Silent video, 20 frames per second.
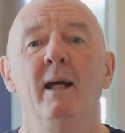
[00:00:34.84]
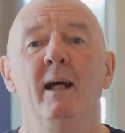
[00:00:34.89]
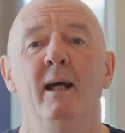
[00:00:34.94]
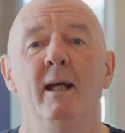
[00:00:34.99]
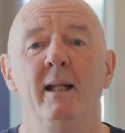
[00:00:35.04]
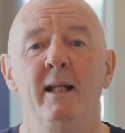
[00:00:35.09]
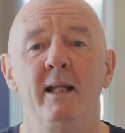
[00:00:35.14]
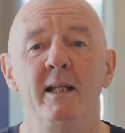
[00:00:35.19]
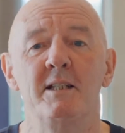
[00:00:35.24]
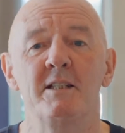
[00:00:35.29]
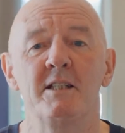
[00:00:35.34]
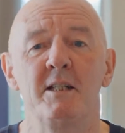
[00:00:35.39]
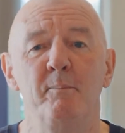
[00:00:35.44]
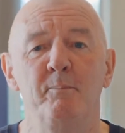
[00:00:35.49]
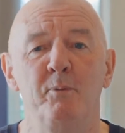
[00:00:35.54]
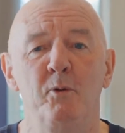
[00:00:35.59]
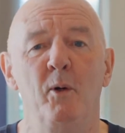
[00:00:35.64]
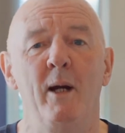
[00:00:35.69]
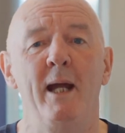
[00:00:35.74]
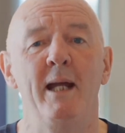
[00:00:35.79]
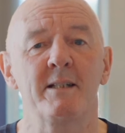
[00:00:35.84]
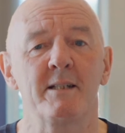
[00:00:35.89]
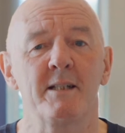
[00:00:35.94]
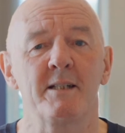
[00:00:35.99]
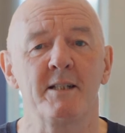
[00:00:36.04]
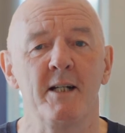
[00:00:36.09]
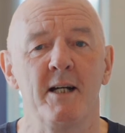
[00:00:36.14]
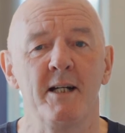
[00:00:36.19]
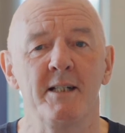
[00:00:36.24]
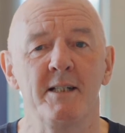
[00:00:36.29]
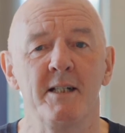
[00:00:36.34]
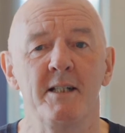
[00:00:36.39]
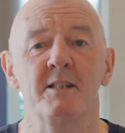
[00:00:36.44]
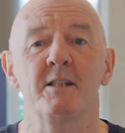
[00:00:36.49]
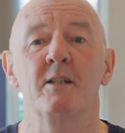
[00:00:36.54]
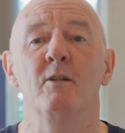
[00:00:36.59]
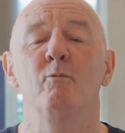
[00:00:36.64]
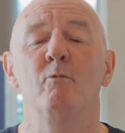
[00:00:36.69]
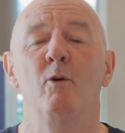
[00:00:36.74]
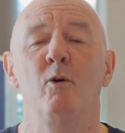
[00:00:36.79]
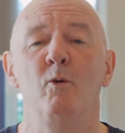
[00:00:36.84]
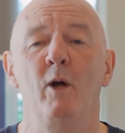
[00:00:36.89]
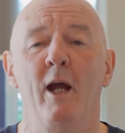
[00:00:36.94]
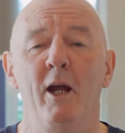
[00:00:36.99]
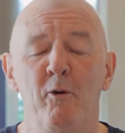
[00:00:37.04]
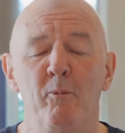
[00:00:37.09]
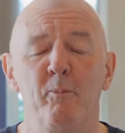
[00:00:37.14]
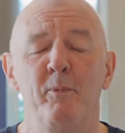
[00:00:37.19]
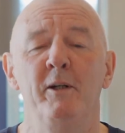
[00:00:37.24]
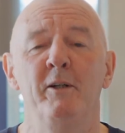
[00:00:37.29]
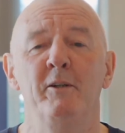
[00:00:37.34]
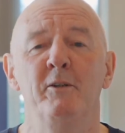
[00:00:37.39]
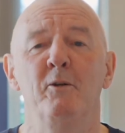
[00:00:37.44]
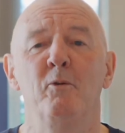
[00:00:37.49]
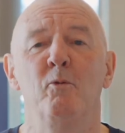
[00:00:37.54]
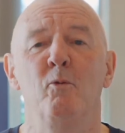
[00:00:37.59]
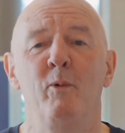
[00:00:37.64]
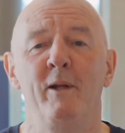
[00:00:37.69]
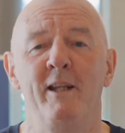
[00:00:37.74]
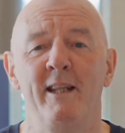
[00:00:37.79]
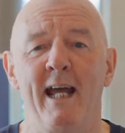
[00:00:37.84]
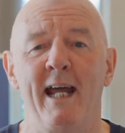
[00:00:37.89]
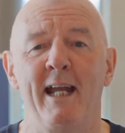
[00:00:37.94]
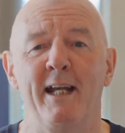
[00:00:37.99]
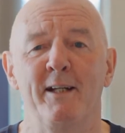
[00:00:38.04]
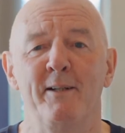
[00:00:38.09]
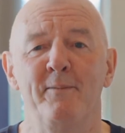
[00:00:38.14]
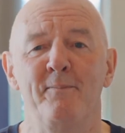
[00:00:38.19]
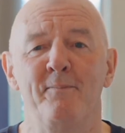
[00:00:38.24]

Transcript: And these simple exercises will help you with that.